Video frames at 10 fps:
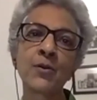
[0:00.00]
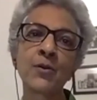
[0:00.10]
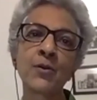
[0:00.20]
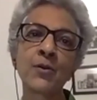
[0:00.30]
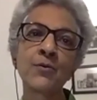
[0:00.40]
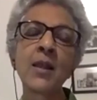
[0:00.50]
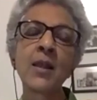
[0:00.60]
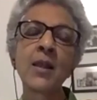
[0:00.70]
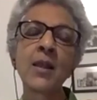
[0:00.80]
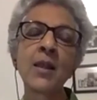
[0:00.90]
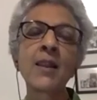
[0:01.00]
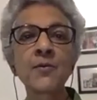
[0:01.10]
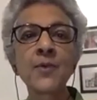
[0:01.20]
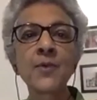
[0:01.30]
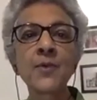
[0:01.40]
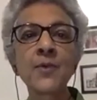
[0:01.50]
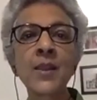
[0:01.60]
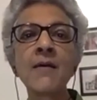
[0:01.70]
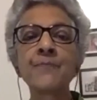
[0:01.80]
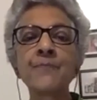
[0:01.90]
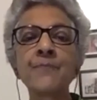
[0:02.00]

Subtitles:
You know, like a mother will